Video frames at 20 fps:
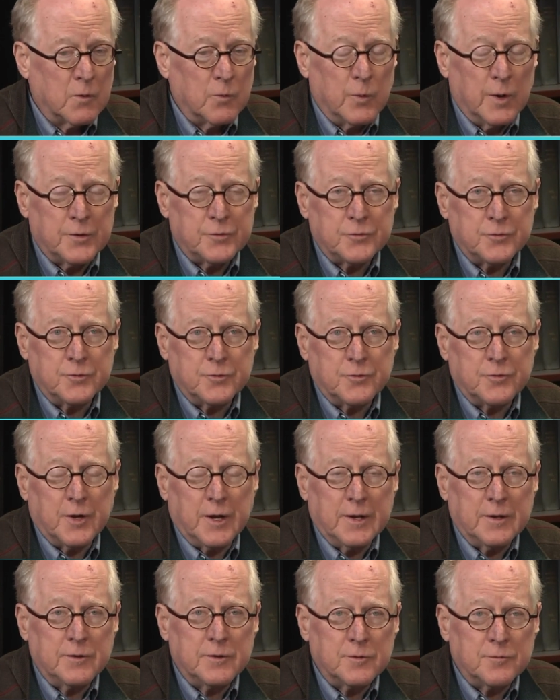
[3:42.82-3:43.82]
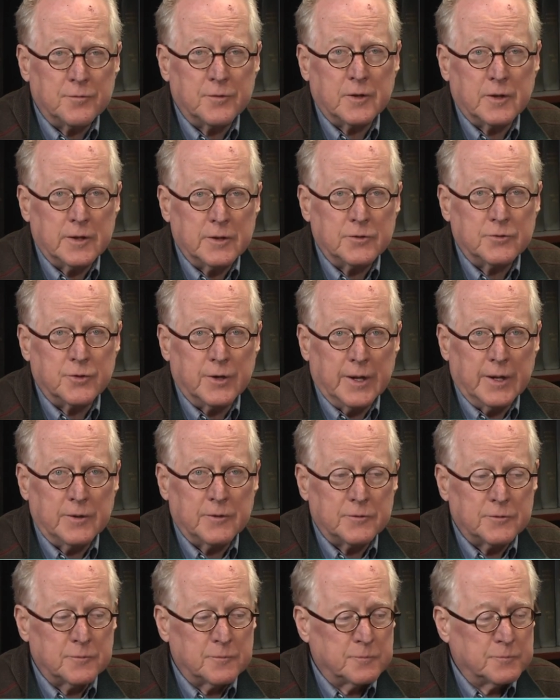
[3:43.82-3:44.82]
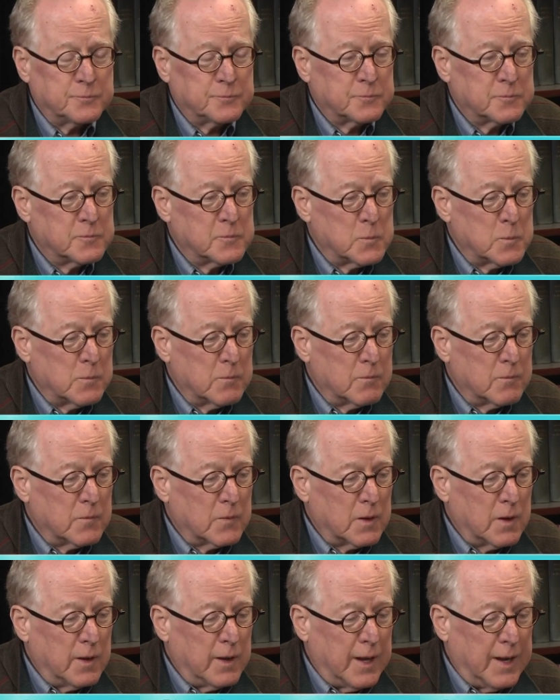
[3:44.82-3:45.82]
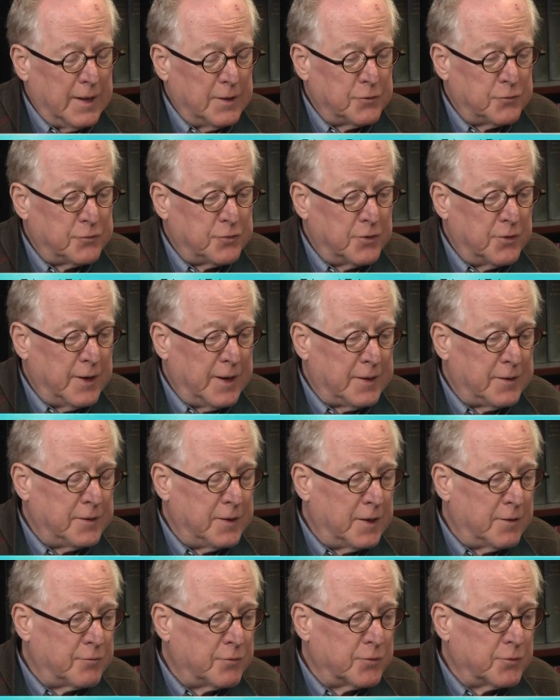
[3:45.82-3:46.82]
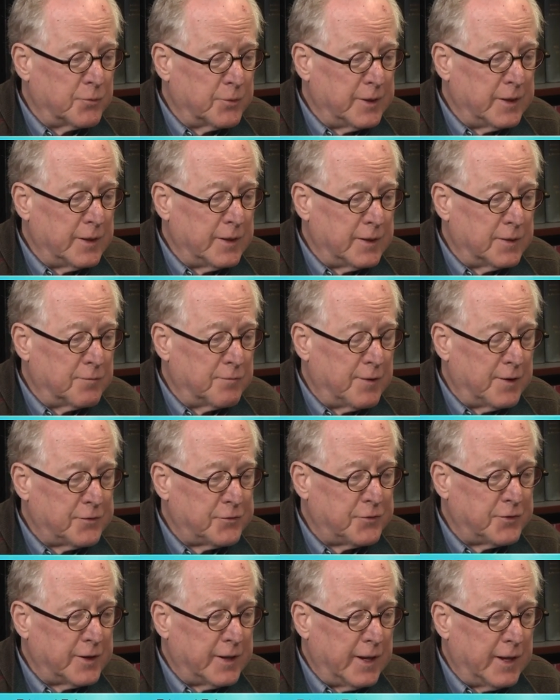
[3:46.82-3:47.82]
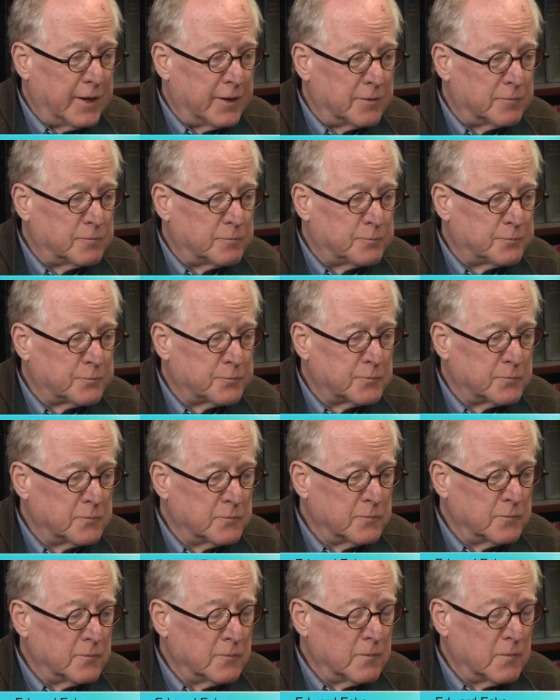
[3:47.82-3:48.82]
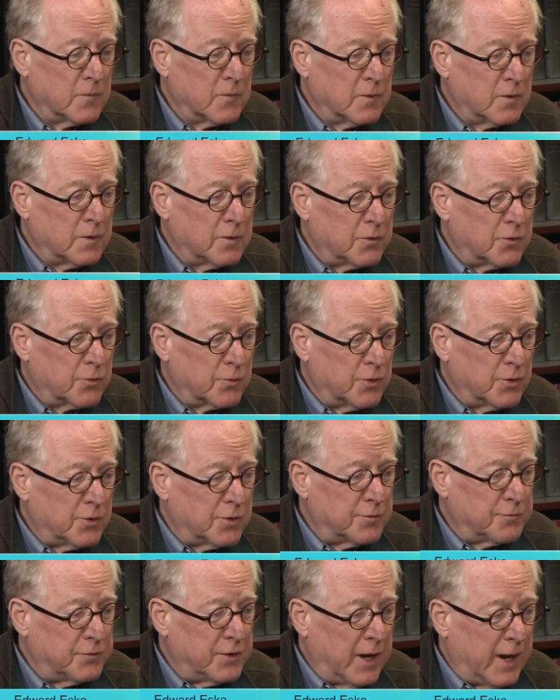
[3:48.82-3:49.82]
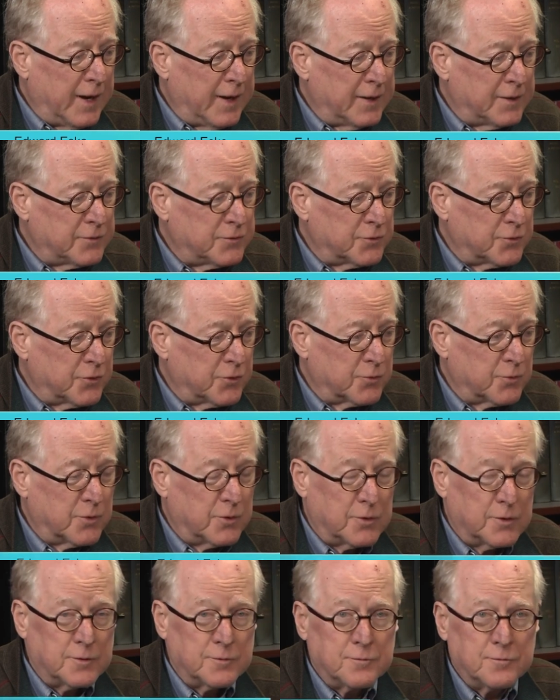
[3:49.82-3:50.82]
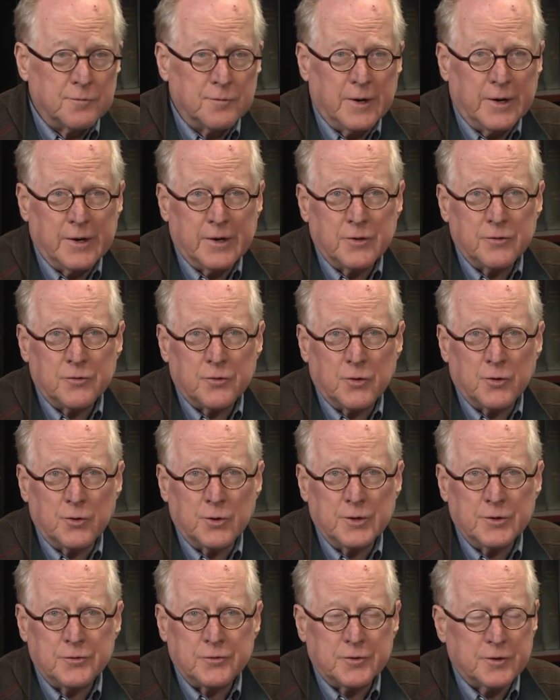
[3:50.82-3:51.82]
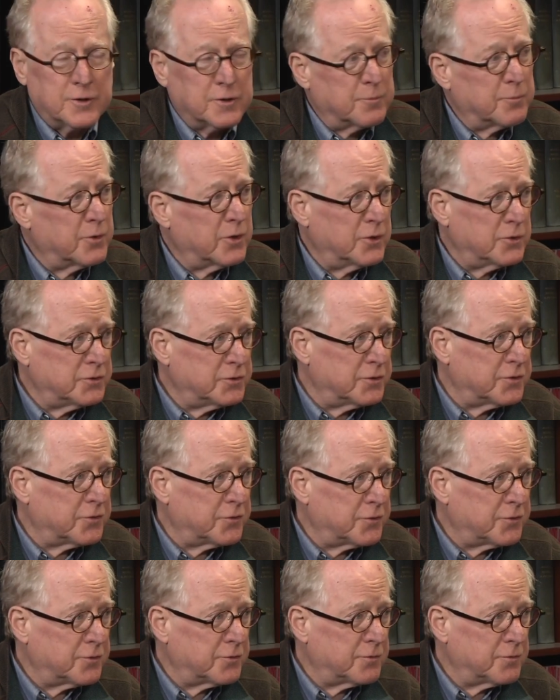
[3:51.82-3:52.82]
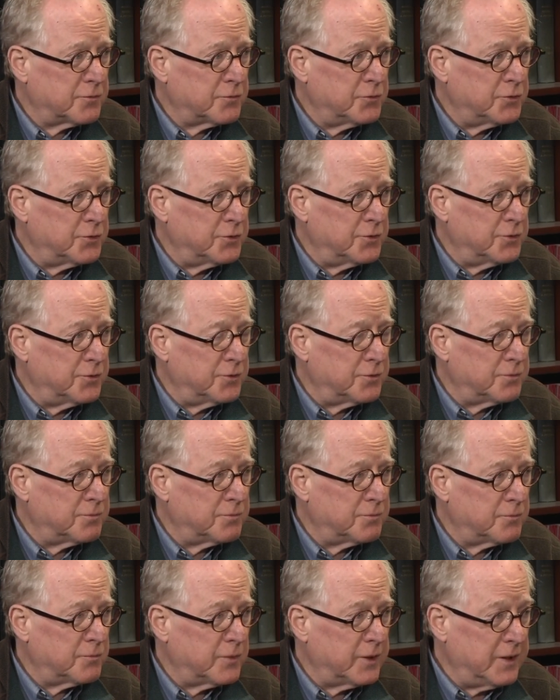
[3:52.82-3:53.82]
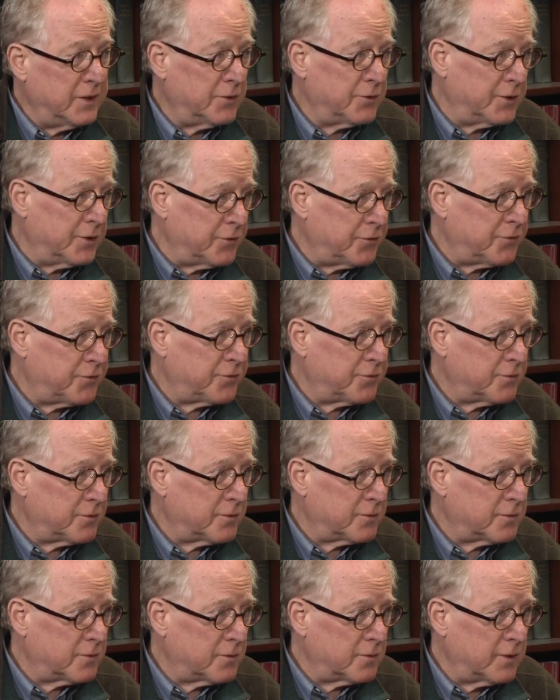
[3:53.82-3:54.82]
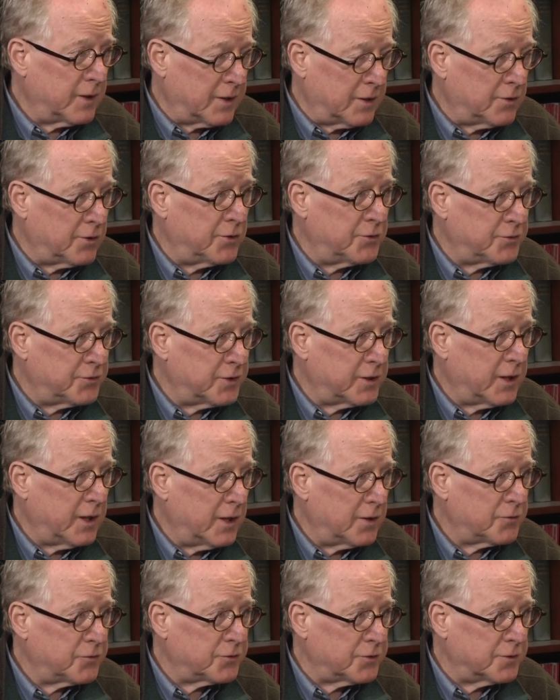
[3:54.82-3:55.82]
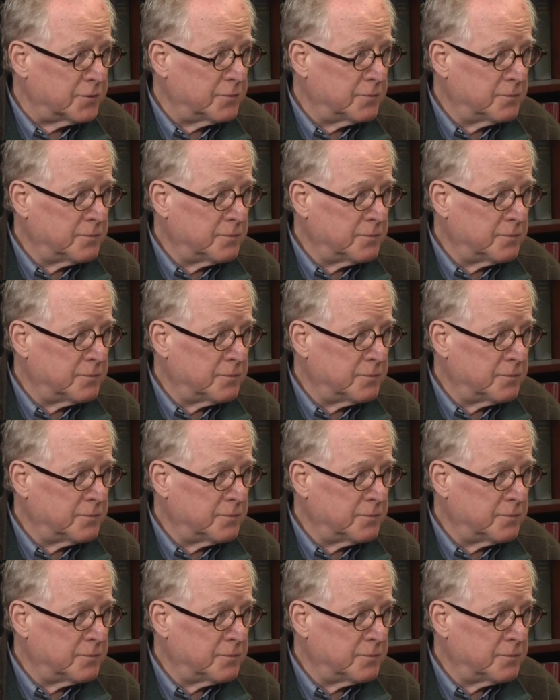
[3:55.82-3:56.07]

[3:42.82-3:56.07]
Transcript: Western scientifically trained, and so had never really investigated the role of diet or the role of various holistic approaches to illness, let alone to cancer.